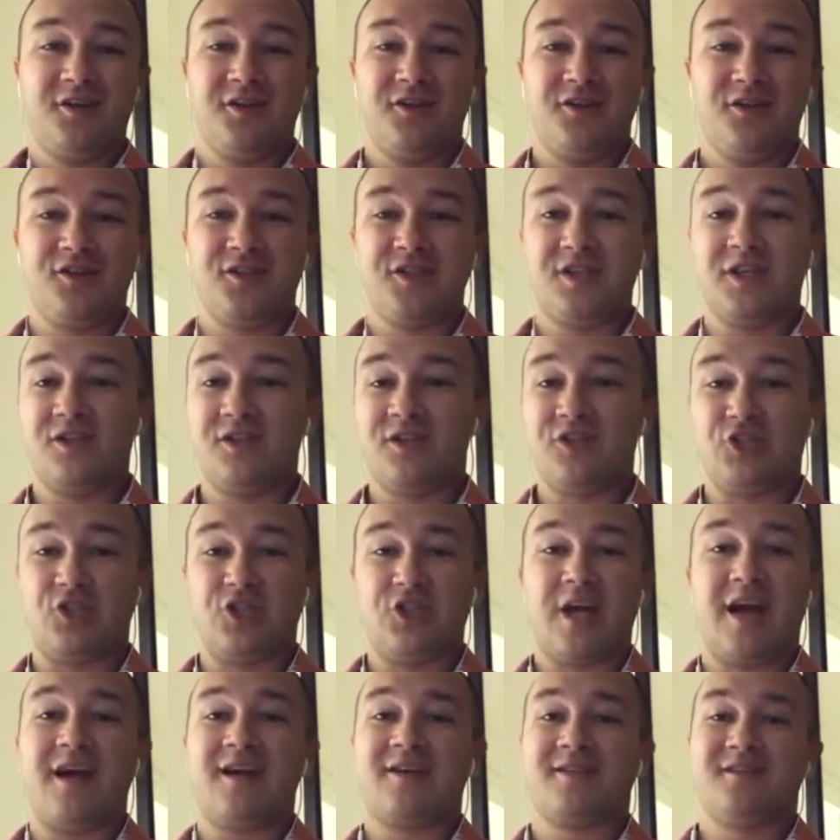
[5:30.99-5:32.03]
they're selling
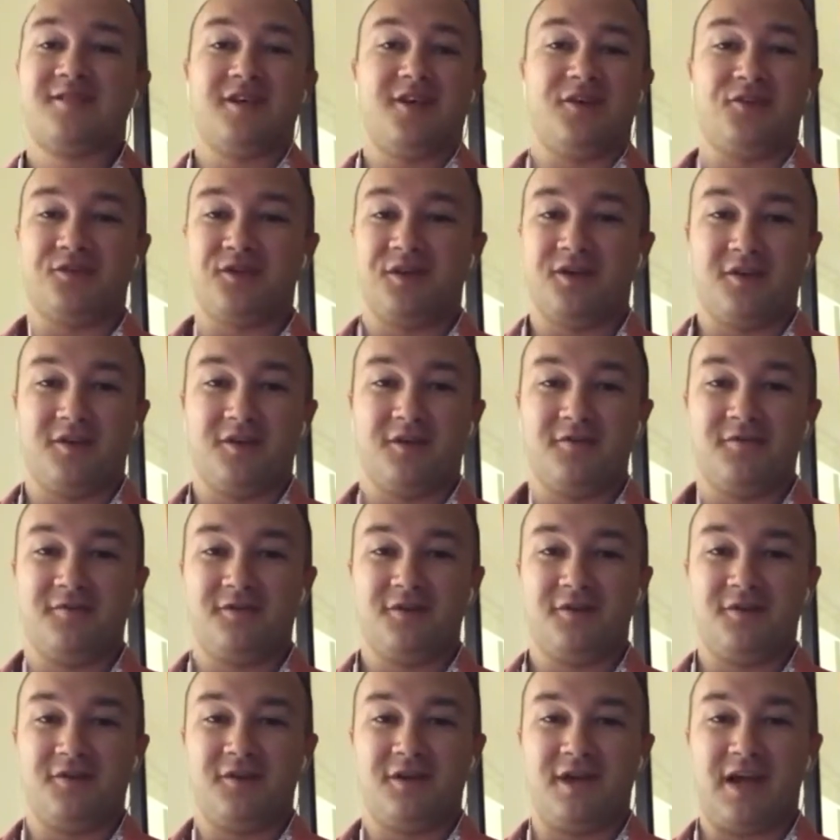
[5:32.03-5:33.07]
shacks out there
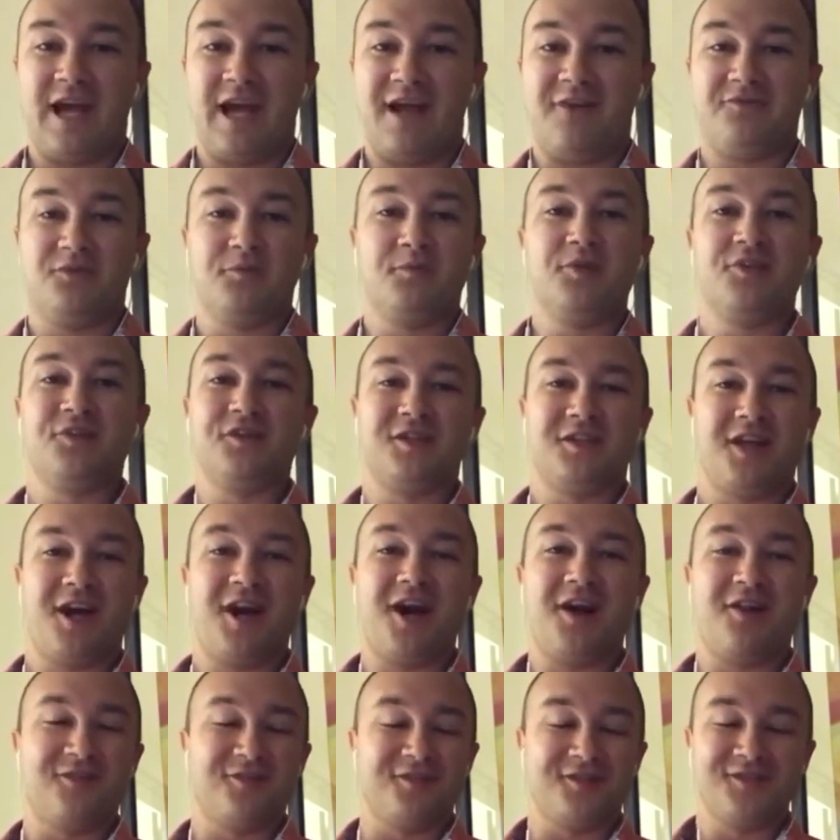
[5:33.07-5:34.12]
for
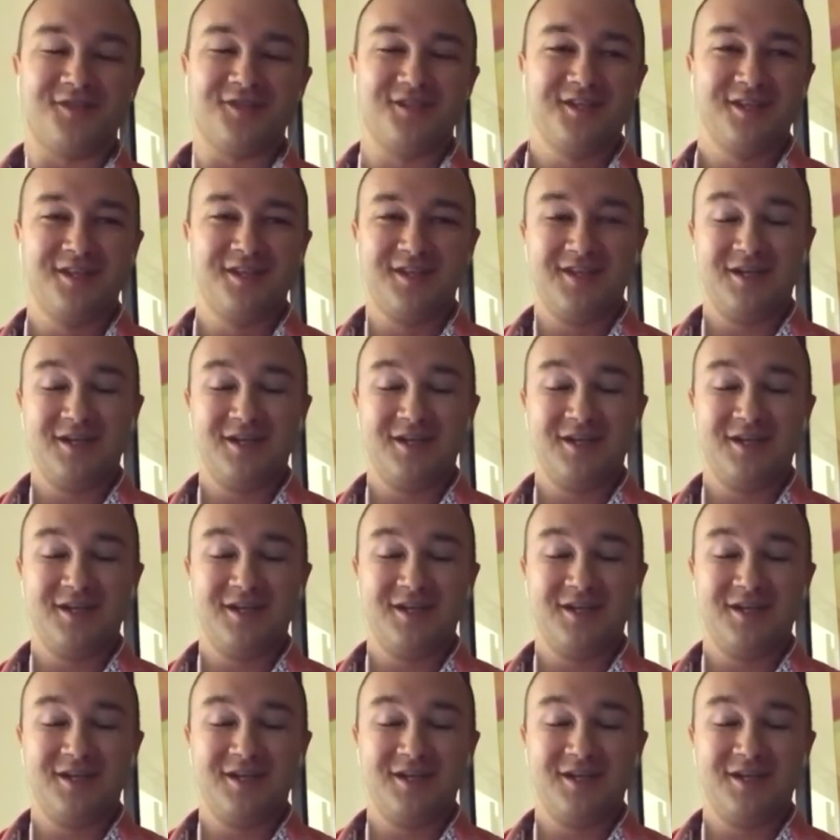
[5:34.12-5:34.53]
$500,000.